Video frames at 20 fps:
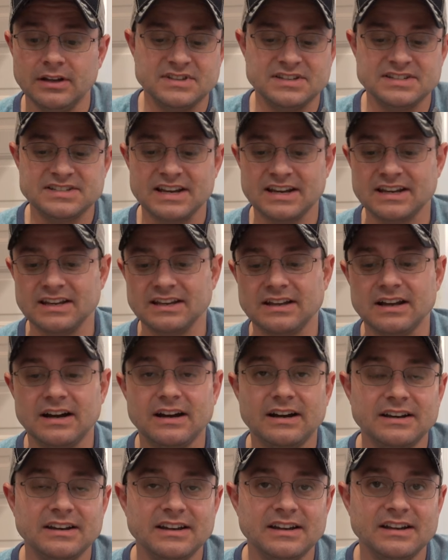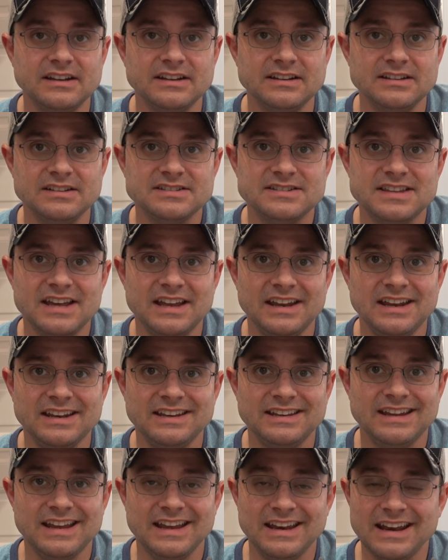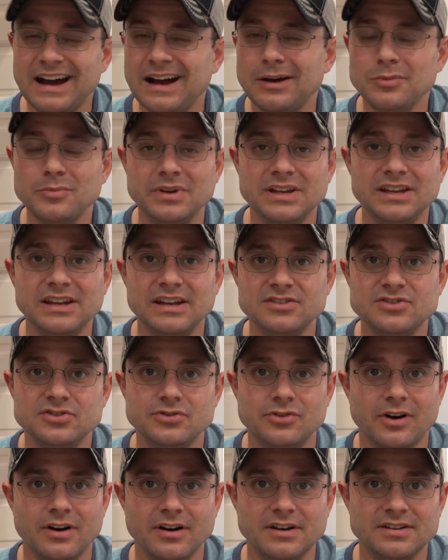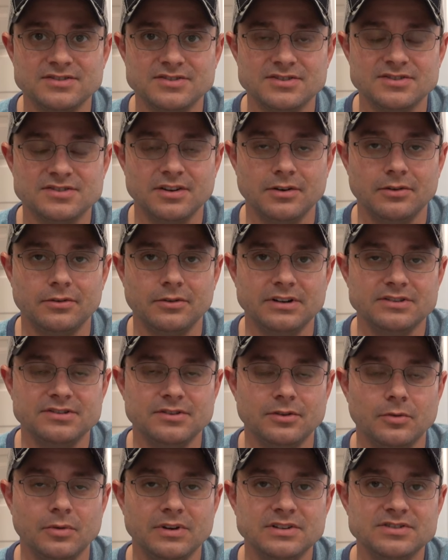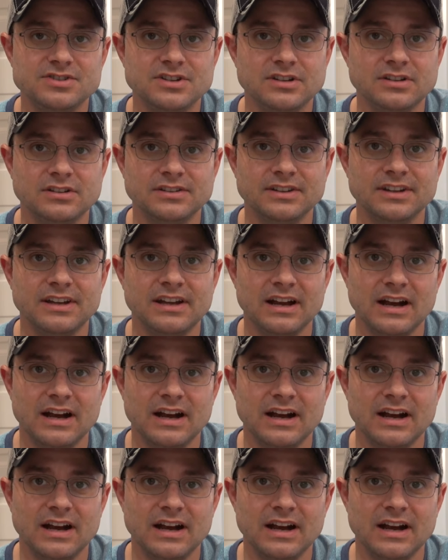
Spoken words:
The second con is that it cannot be as strong as just an original windshield.